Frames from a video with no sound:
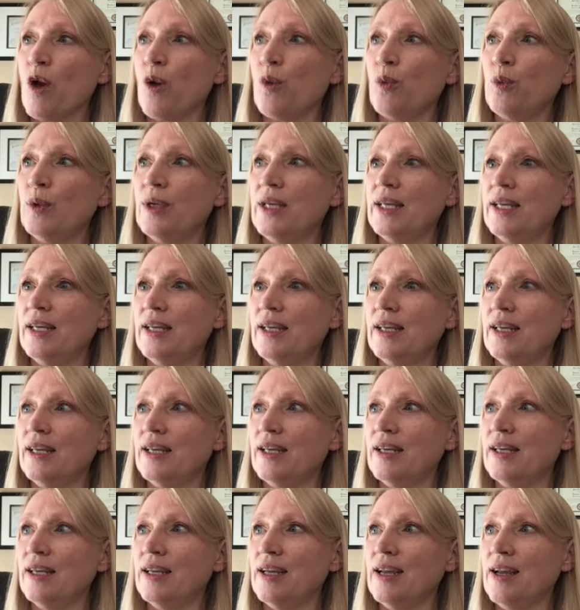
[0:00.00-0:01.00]

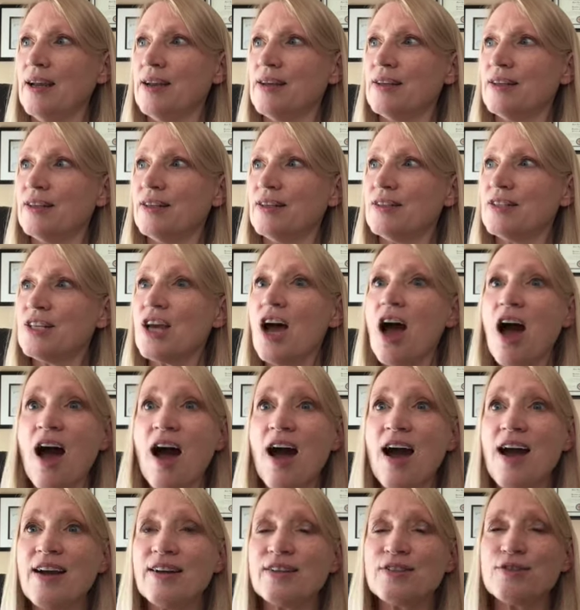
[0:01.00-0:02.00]
We
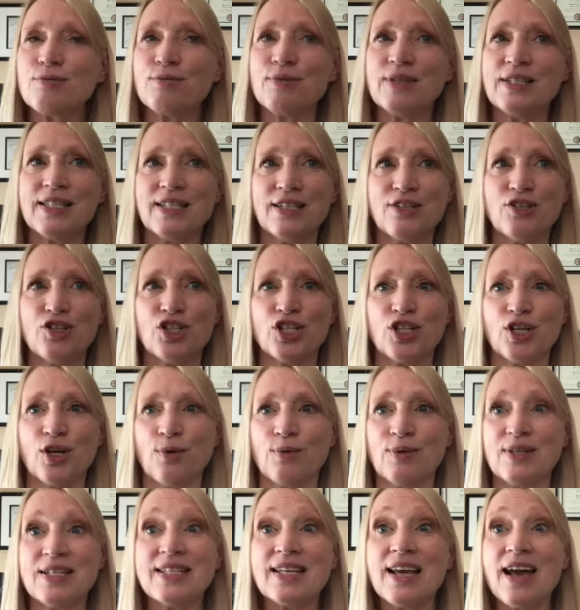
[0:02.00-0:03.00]
talked, we did show
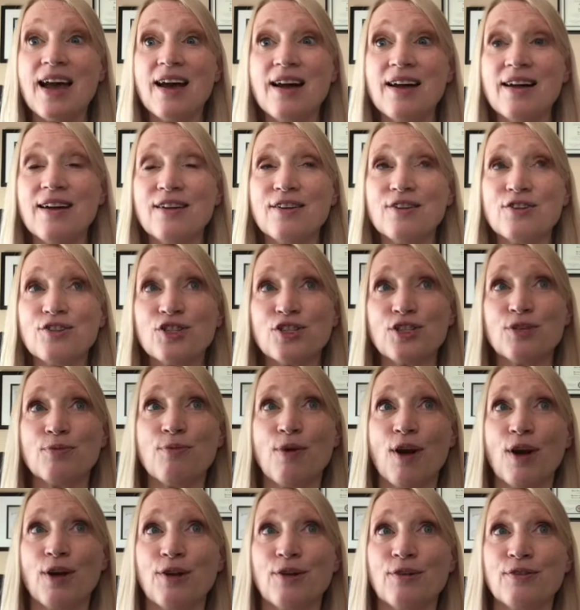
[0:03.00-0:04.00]
and tell. She
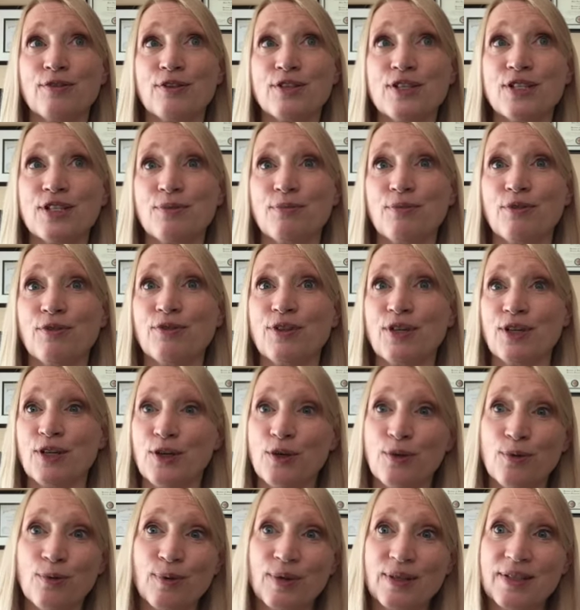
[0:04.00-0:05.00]
brought over some of the
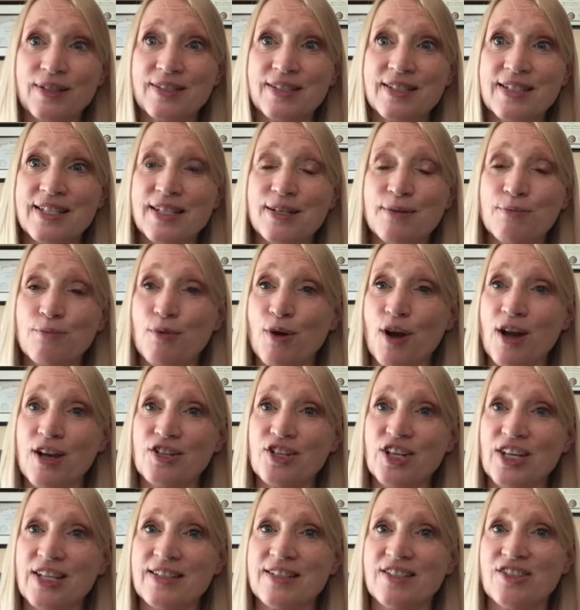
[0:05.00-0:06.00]
quilting
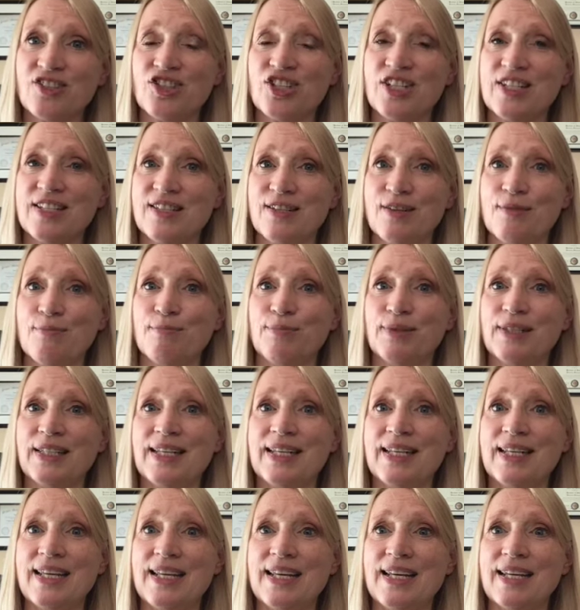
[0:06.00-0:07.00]
projects she's
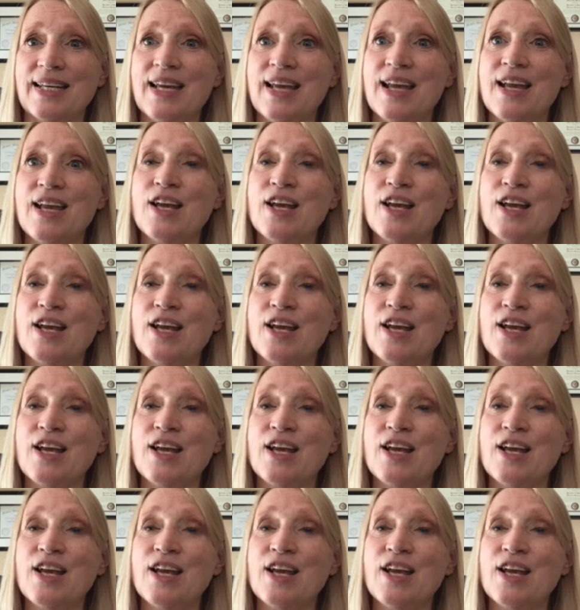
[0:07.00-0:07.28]
completed.